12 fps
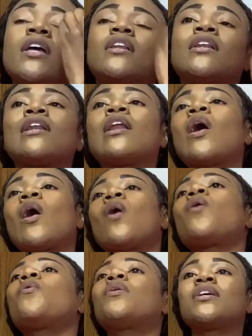
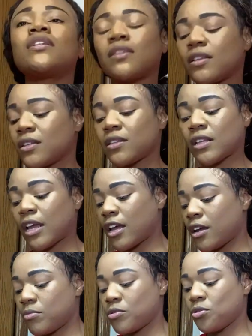No, it's the
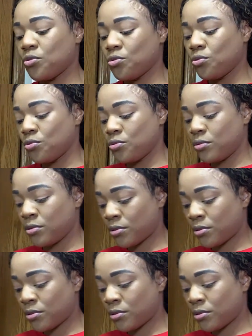same dude.